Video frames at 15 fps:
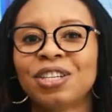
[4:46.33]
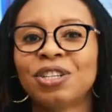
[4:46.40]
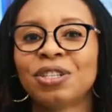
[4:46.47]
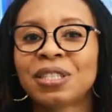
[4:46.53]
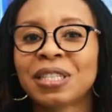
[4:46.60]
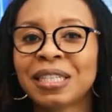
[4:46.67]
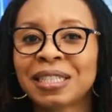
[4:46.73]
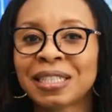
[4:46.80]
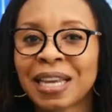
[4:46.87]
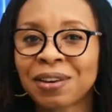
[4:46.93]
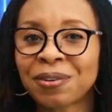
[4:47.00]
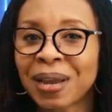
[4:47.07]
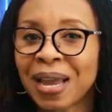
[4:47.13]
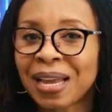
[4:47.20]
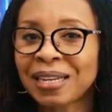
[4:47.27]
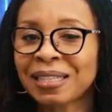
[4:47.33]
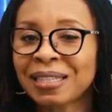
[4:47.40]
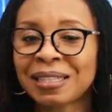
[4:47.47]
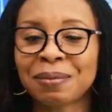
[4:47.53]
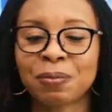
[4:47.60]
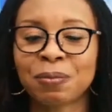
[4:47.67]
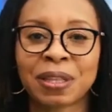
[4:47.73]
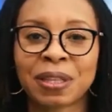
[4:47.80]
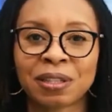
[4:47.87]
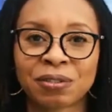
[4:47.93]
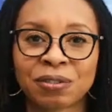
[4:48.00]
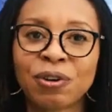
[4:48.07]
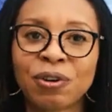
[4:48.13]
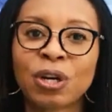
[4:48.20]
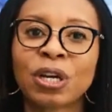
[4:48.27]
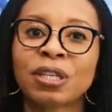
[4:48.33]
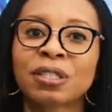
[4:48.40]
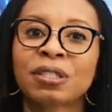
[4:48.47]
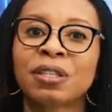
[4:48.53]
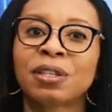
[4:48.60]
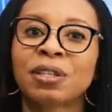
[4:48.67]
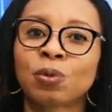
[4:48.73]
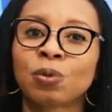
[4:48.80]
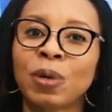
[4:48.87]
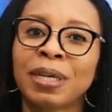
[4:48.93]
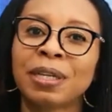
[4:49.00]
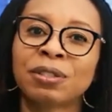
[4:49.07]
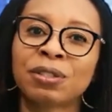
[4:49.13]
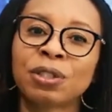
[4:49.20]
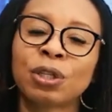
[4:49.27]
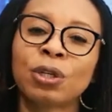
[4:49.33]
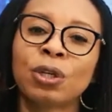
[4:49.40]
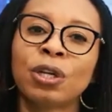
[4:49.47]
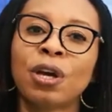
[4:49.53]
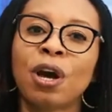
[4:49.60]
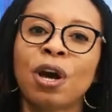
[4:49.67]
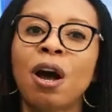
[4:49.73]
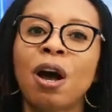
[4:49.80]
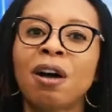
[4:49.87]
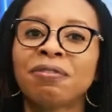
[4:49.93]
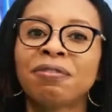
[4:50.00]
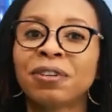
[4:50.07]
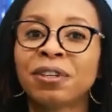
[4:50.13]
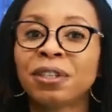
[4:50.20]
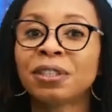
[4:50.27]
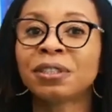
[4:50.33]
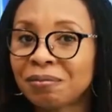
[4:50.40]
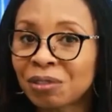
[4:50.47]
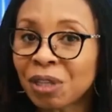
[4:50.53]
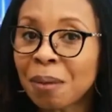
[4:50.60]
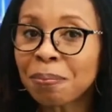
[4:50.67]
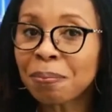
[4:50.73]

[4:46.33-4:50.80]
Utilitarianism, with its focus on the greatest good, offers some